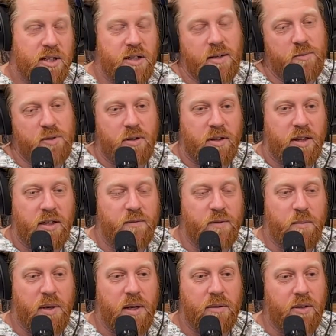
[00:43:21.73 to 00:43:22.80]
I'm trying to think of
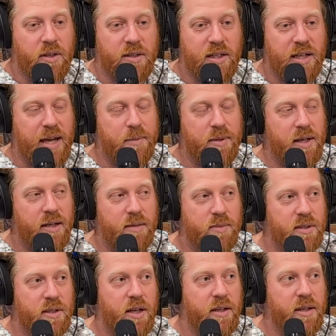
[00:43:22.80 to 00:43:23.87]
a pun like decapitated,
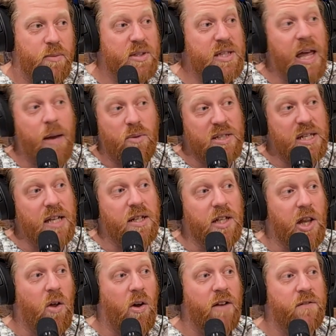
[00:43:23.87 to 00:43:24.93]
but no, that was the end of
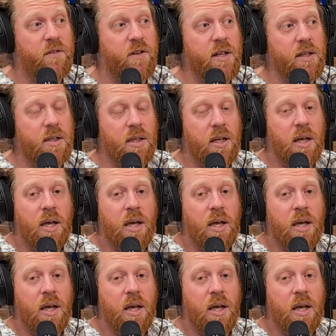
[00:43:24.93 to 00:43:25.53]
the line for it.